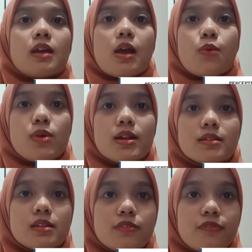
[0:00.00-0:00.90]
will
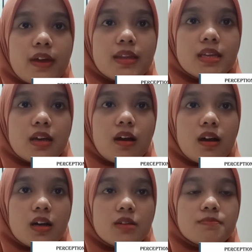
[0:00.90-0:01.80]
define their
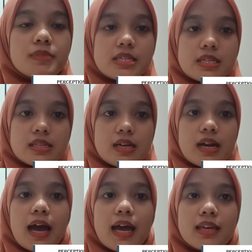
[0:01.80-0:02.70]
own personal
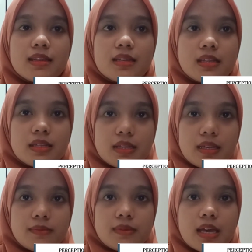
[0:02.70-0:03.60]

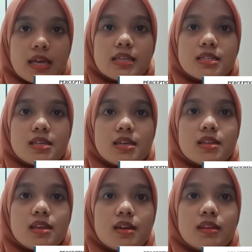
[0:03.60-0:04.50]
identity, see
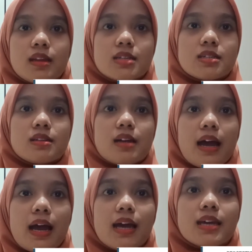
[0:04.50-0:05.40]
their national
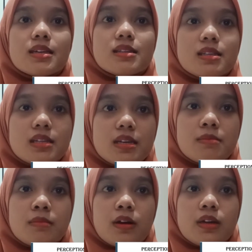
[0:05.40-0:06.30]
identity
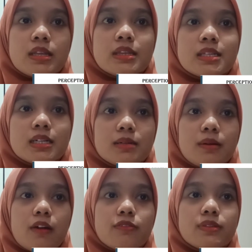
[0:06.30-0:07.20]
more in terms
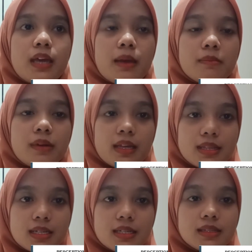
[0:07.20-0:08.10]
of them
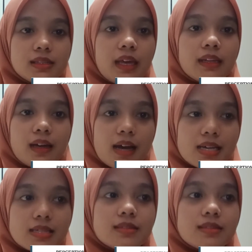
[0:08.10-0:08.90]
rather than us.